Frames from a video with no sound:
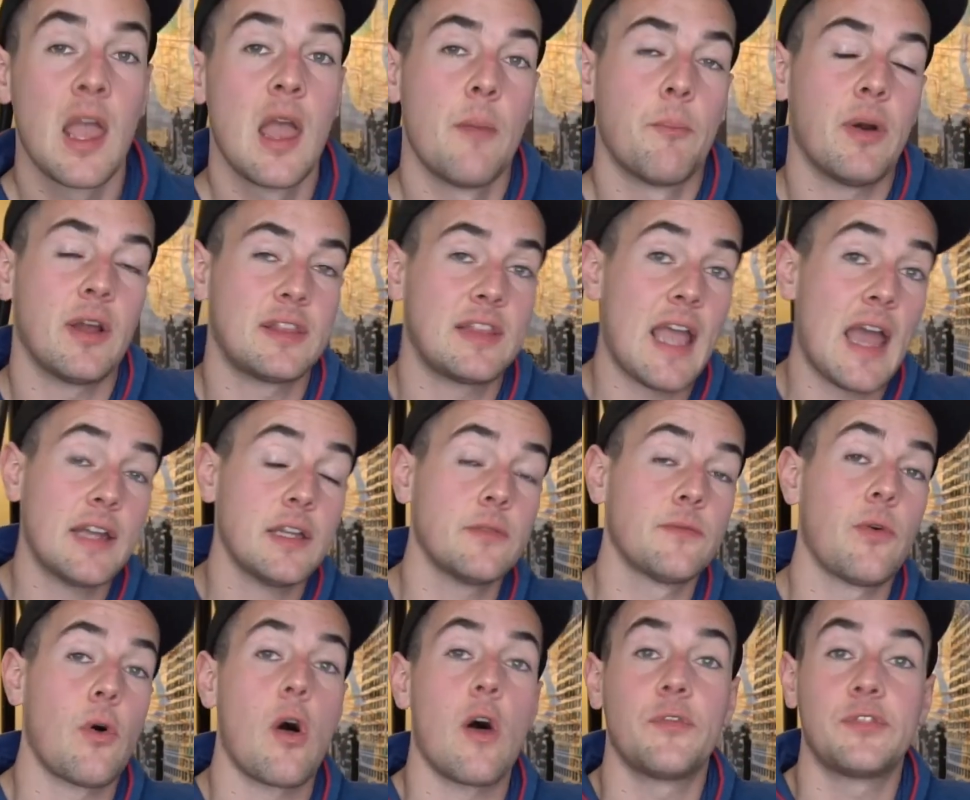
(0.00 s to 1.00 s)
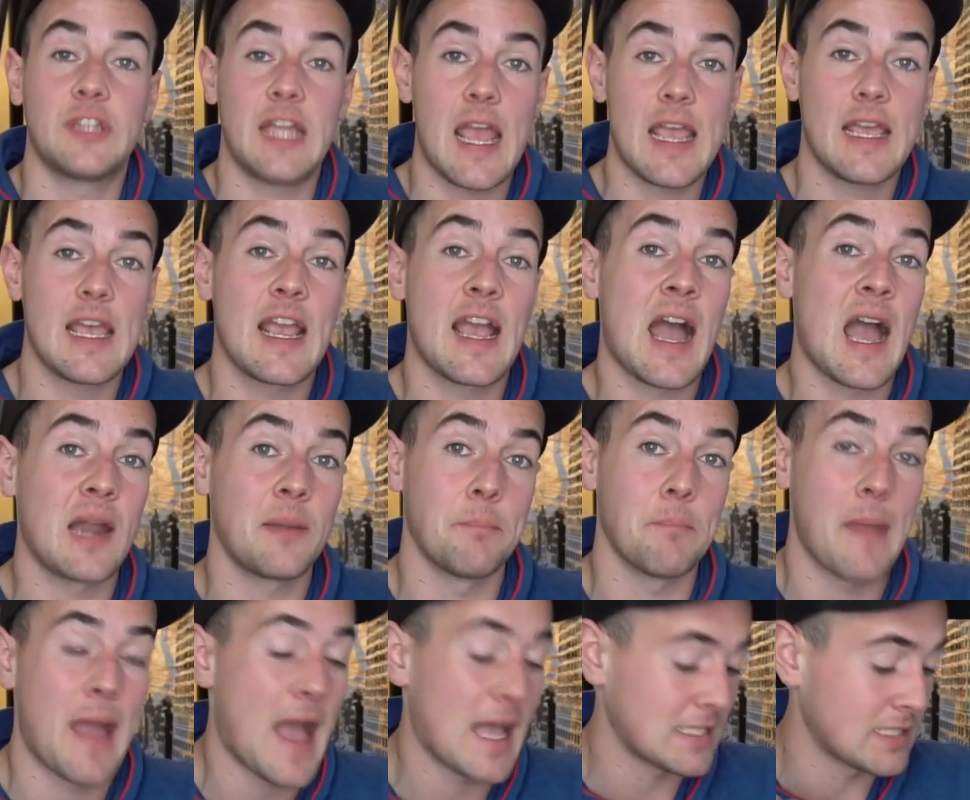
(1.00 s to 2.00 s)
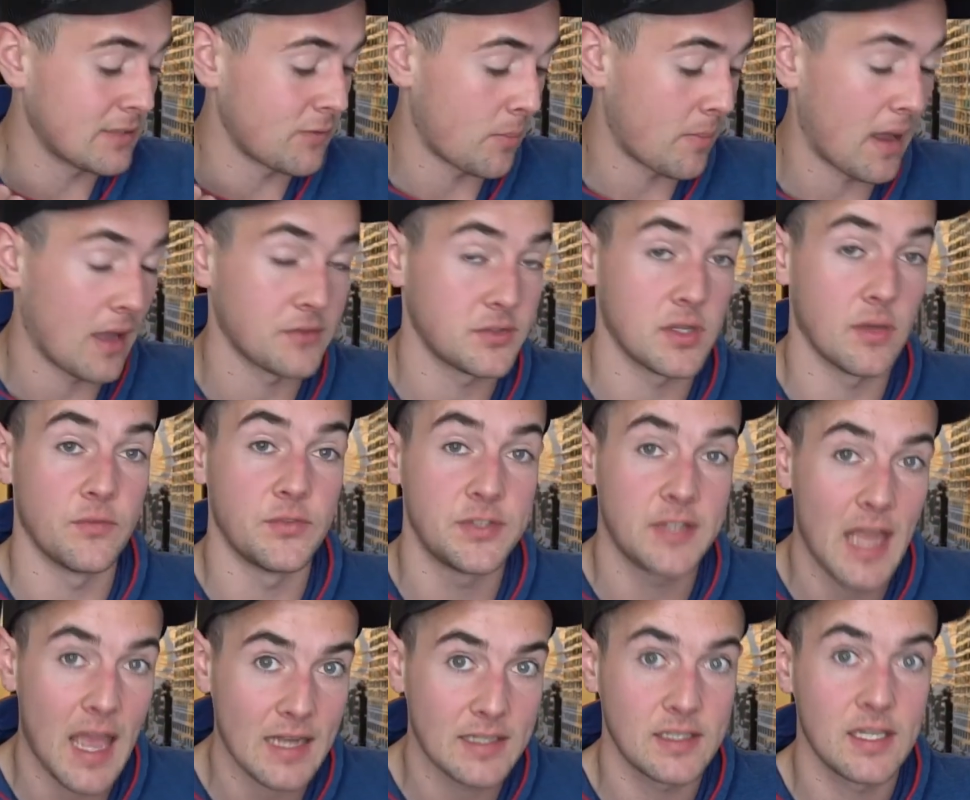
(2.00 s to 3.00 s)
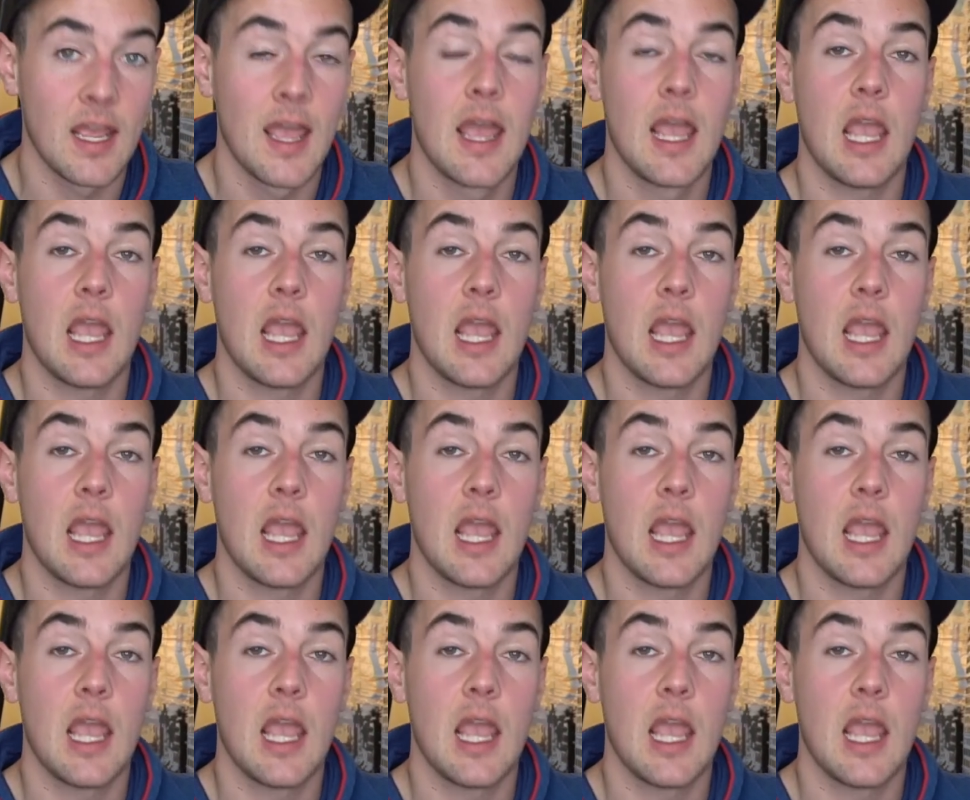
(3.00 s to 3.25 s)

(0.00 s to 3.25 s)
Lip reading: but that involved taking on massive amounts of debt.